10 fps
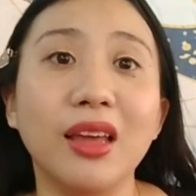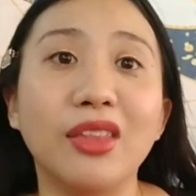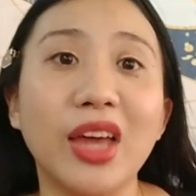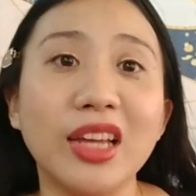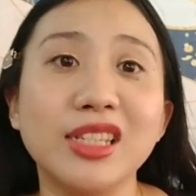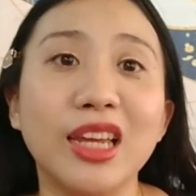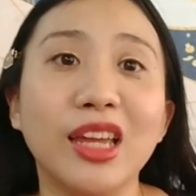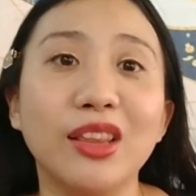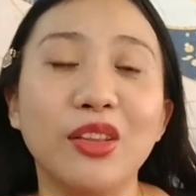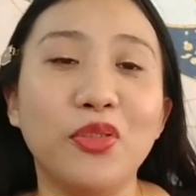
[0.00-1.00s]
That's
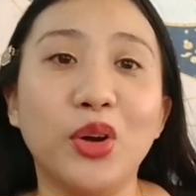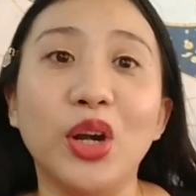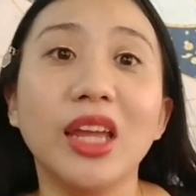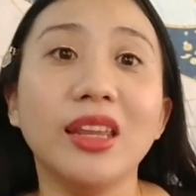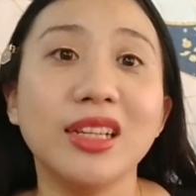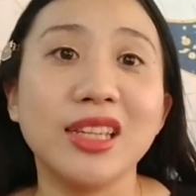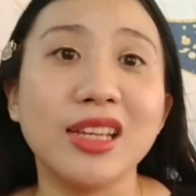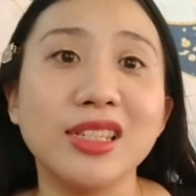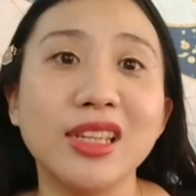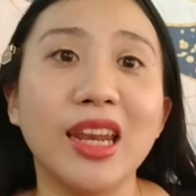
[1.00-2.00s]
it for
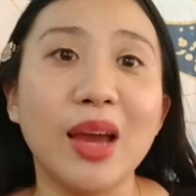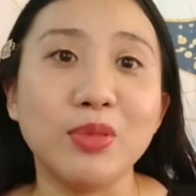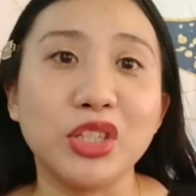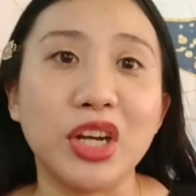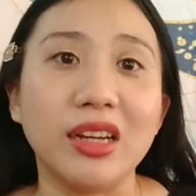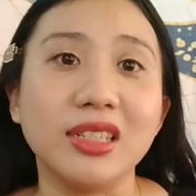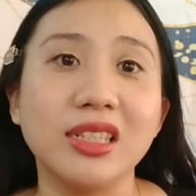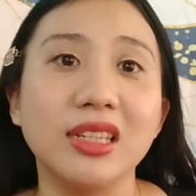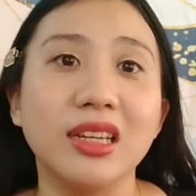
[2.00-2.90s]
indexes and abstracts.